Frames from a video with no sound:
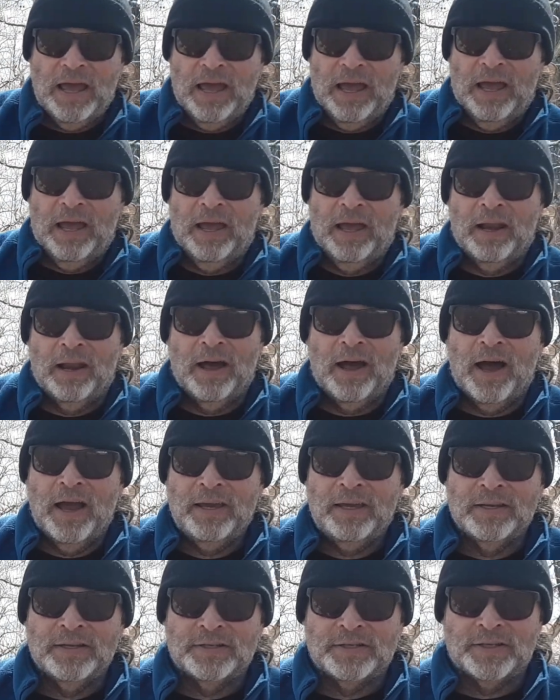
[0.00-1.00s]
and I
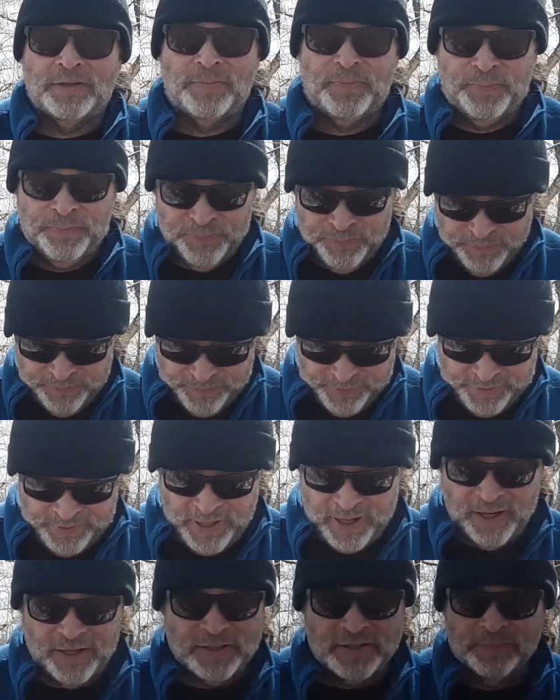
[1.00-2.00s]
can just
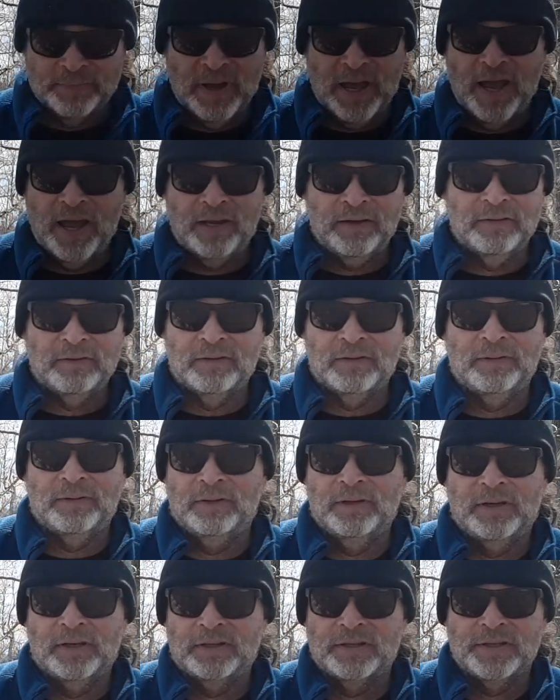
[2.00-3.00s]
set it to manual and
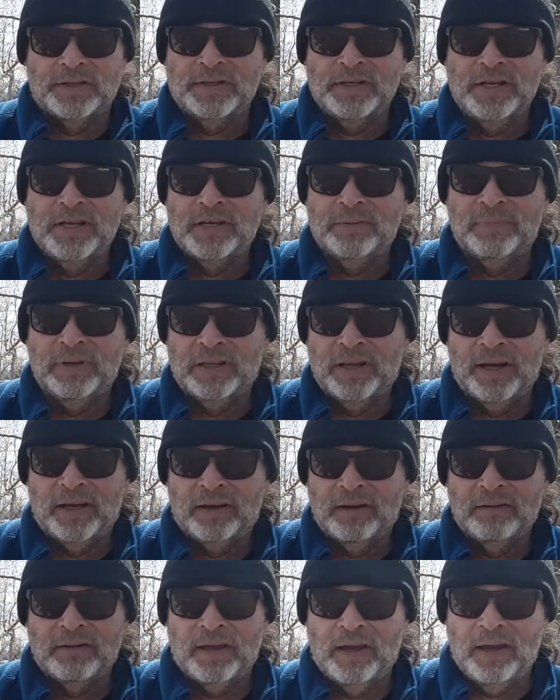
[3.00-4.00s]
look at the scene and be like,
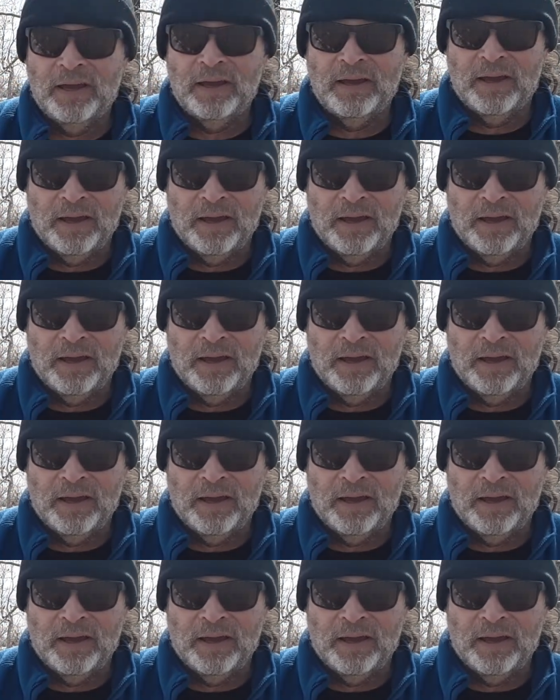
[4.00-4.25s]
okay,